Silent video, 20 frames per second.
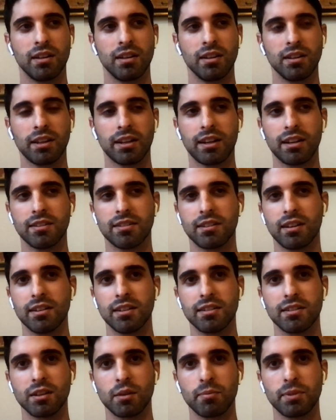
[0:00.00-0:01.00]
like I said,
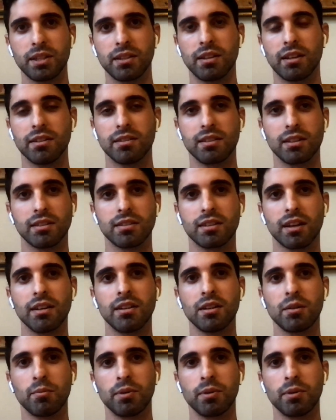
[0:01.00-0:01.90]
it's something that's exciting,